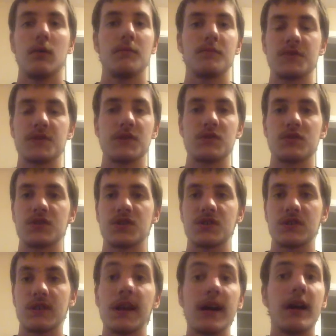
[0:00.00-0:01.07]
To just,
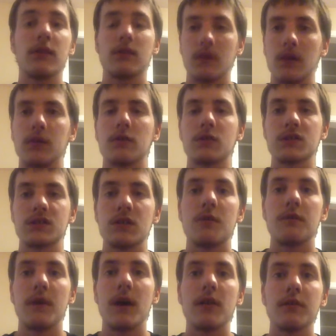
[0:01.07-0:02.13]
yeah, take
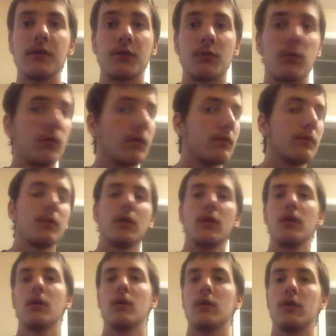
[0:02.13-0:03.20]
yourself out of this world.
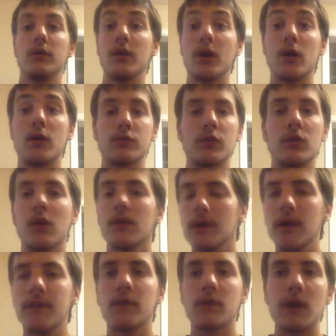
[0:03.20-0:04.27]
Yo, there are
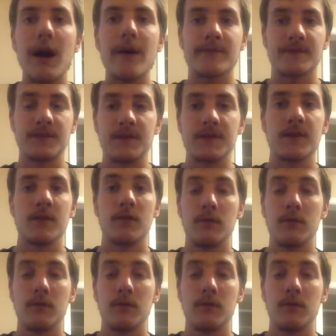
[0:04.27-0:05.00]
other options.